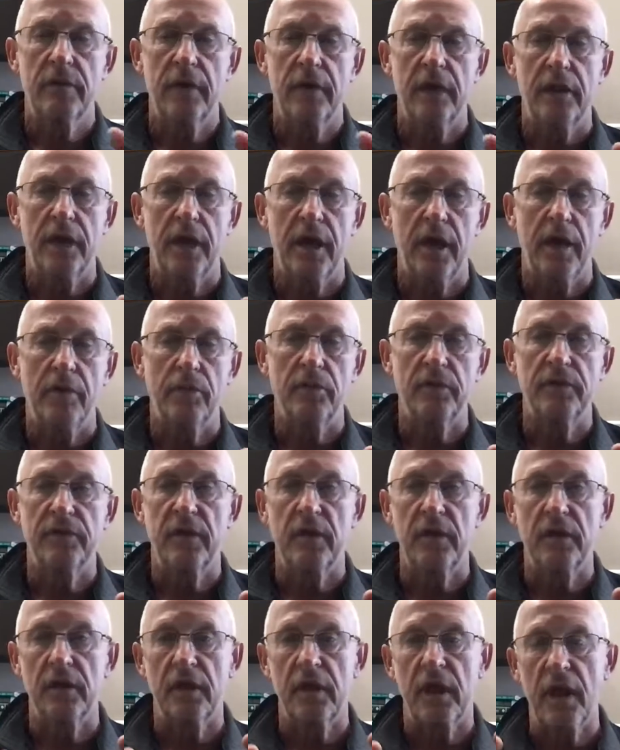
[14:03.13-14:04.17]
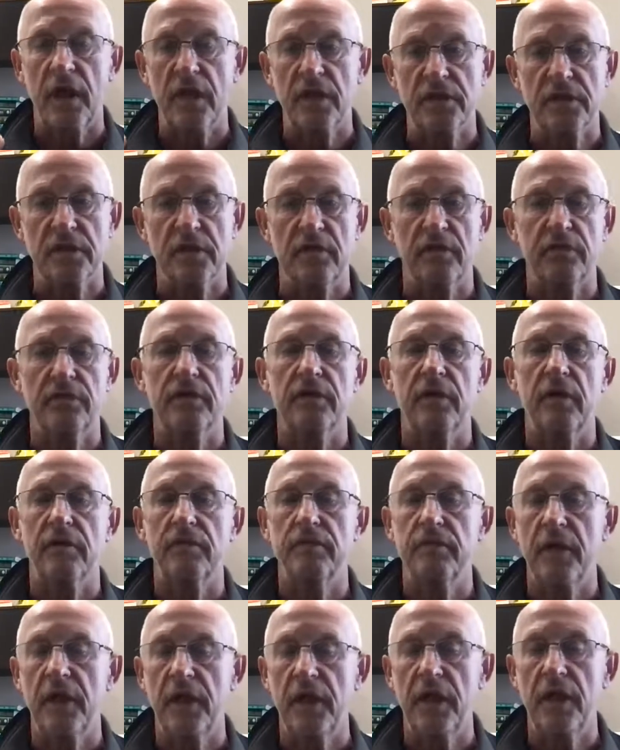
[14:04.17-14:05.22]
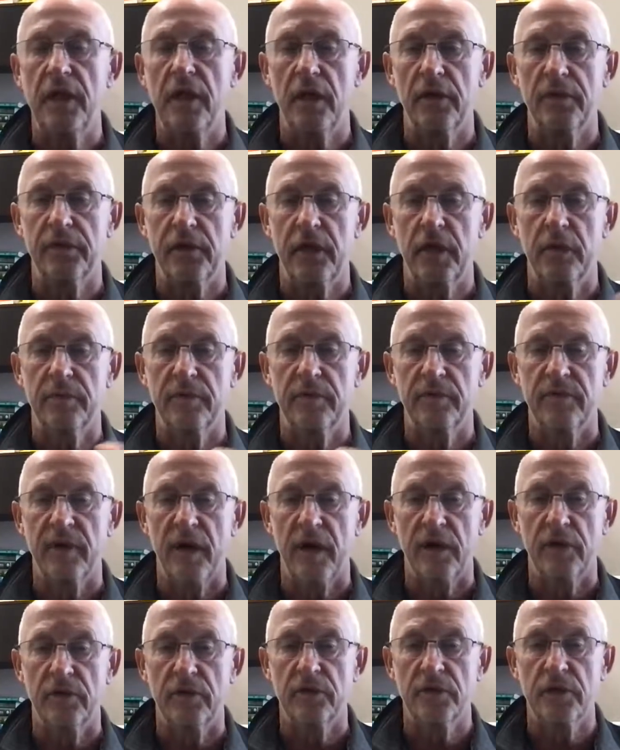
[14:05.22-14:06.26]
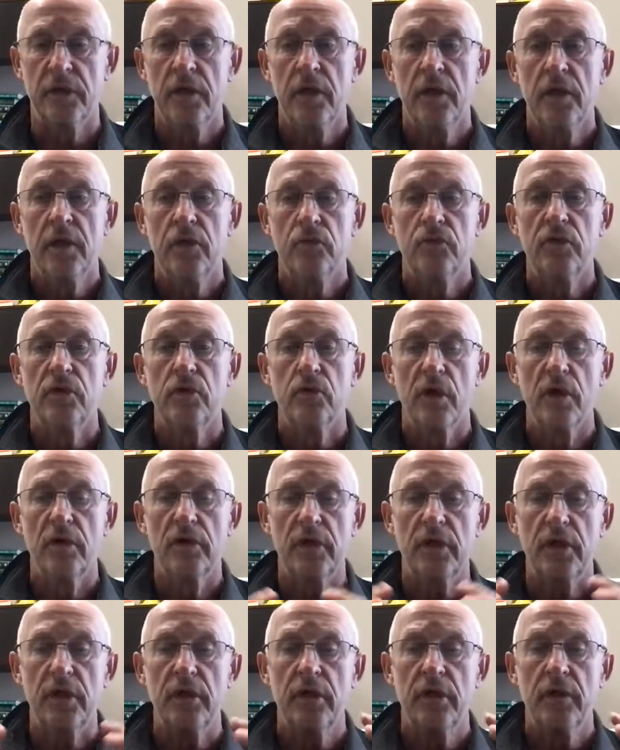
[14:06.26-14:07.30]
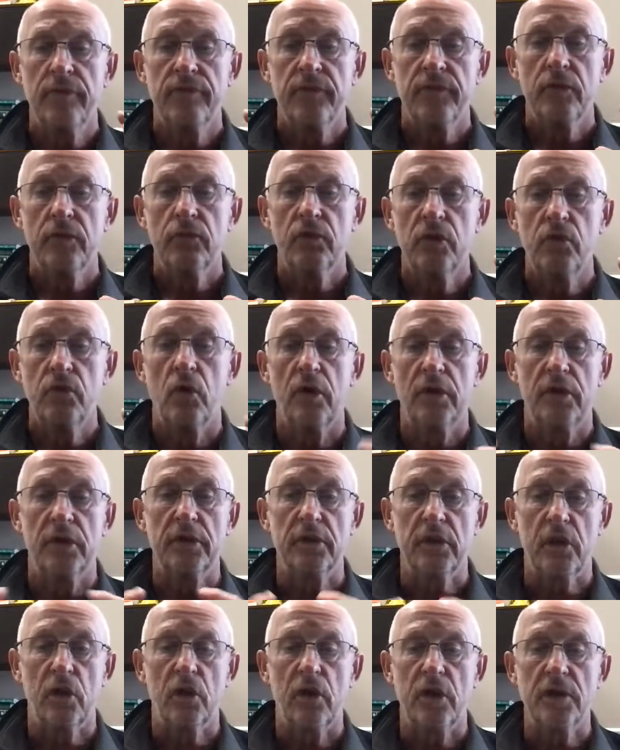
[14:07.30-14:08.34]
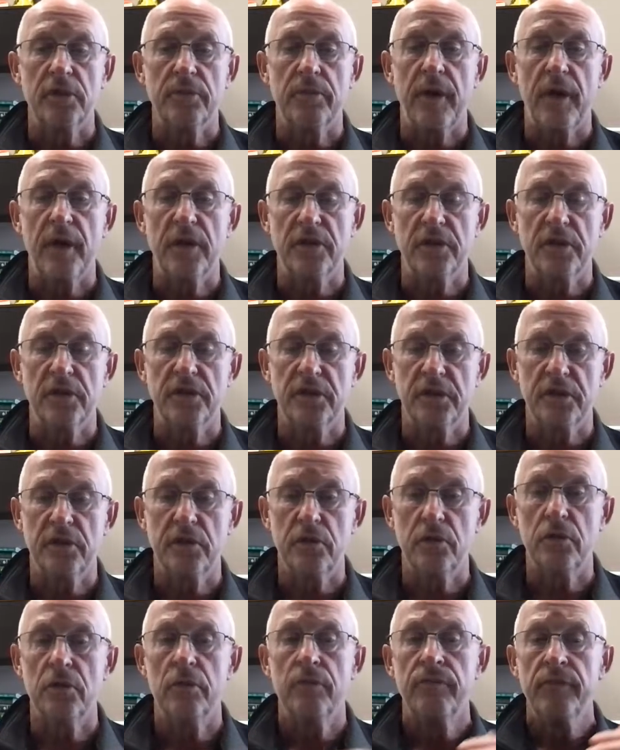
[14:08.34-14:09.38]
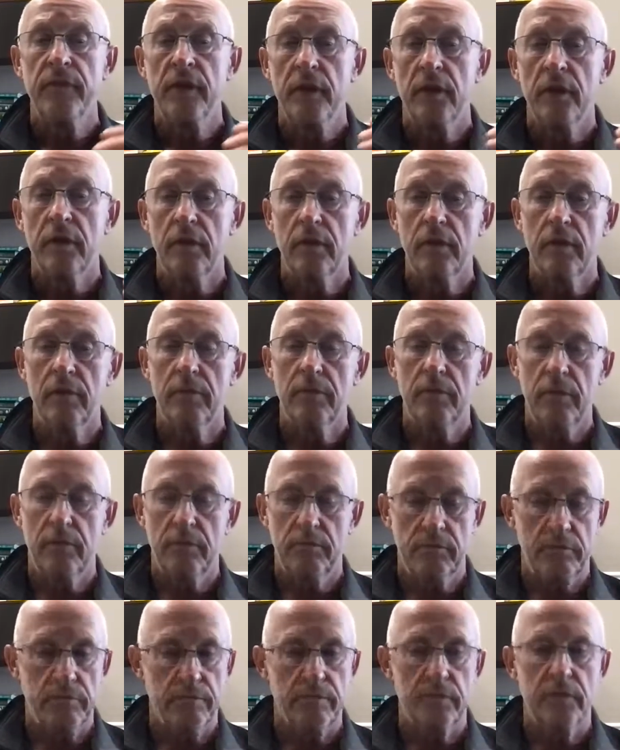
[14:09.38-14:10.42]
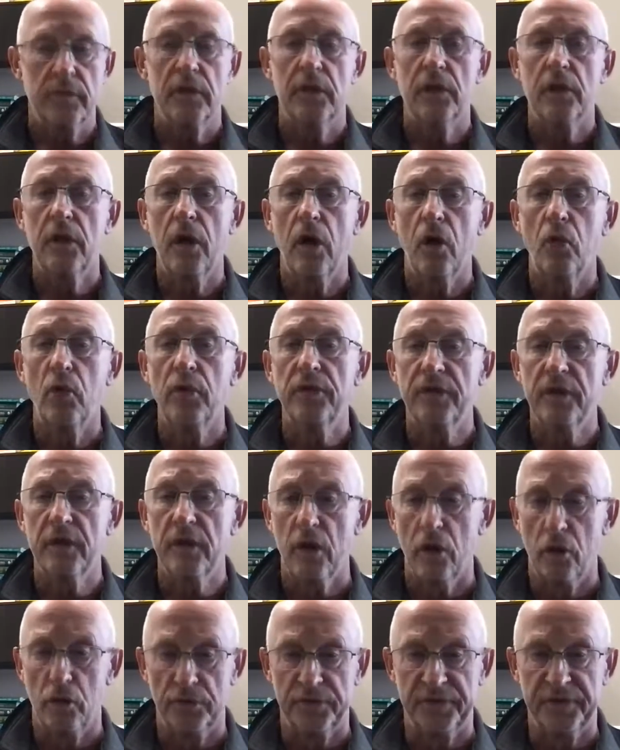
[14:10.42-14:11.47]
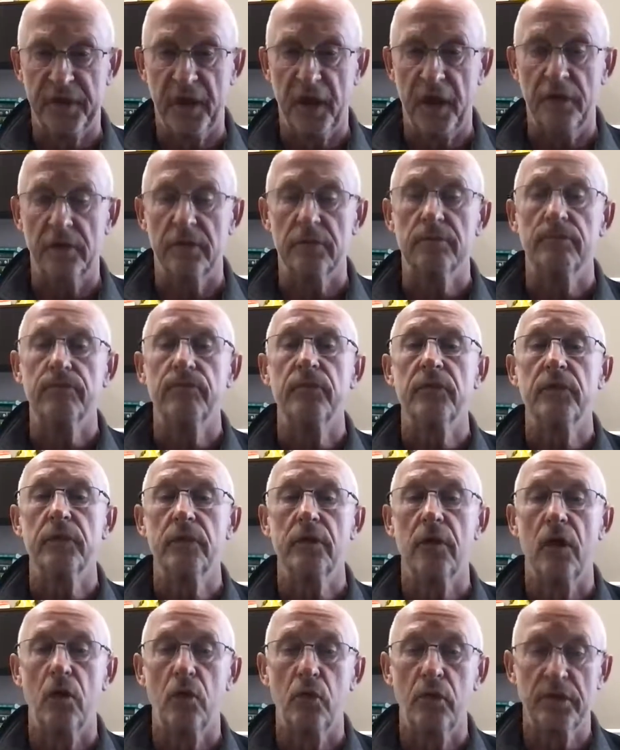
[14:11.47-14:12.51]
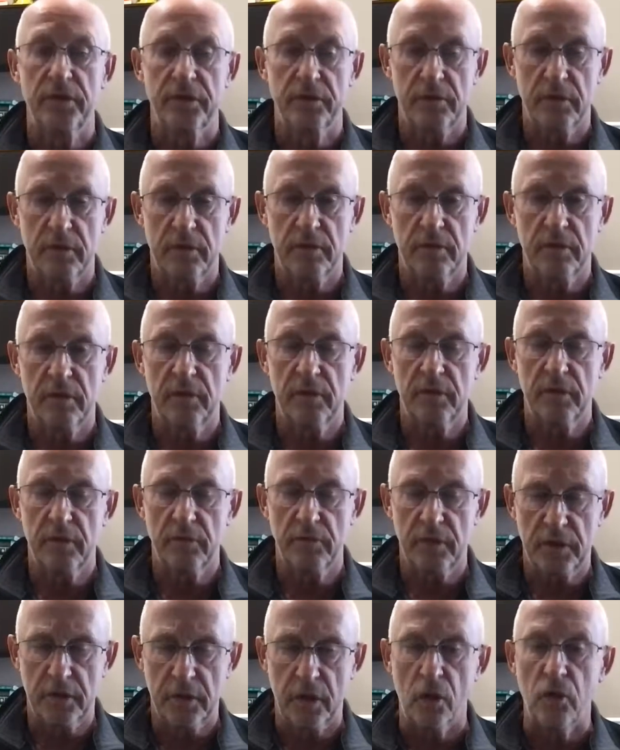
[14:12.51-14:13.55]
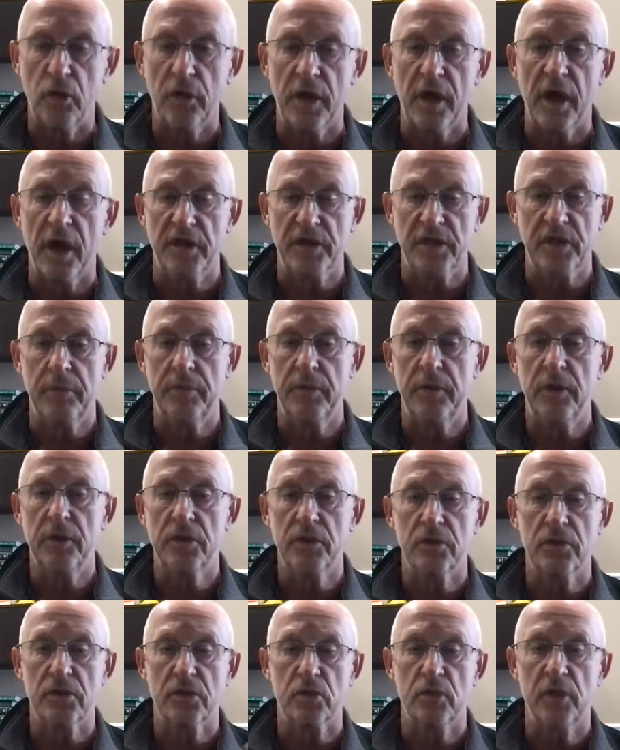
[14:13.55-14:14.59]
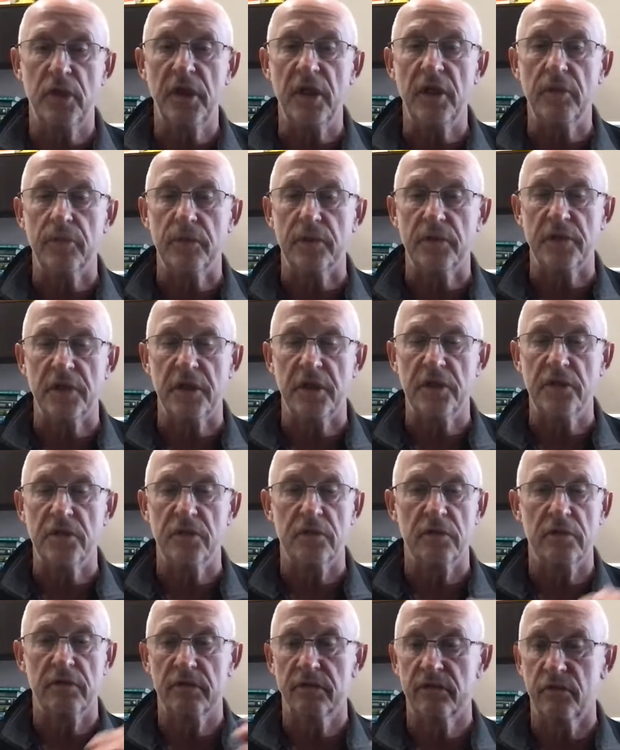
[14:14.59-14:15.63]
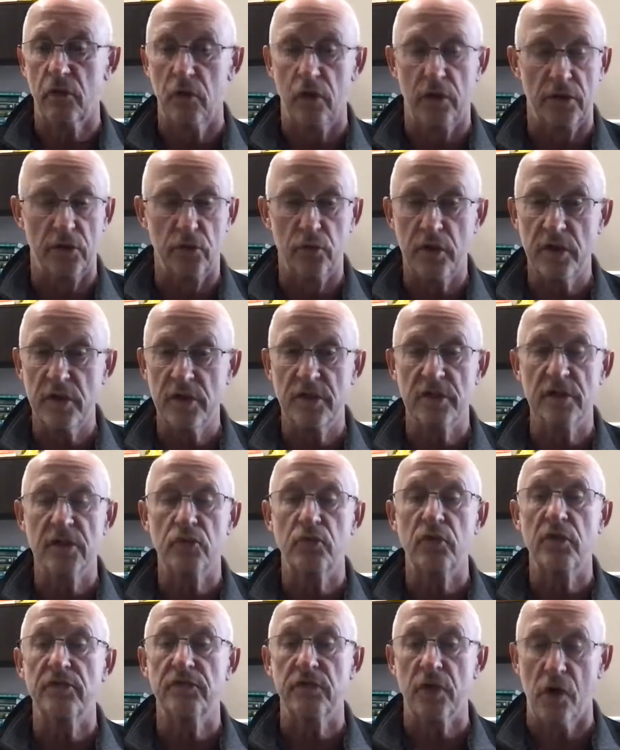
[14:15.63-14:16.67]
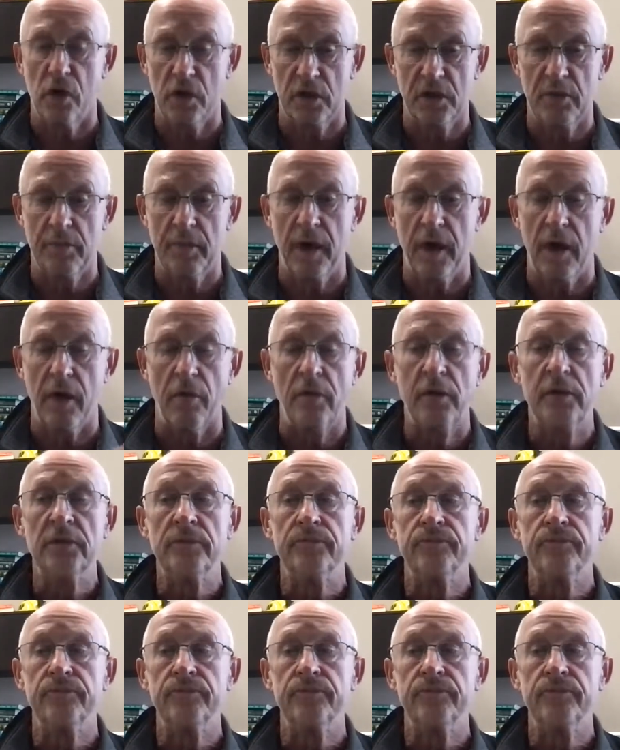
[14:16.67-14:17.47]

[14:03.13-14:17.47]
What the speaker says: and I would say in the case of many healthcare providers, we want to encourage patients to go with the gold standard, go with colonoscopy as your screening procedure for all the reasons we've talked about,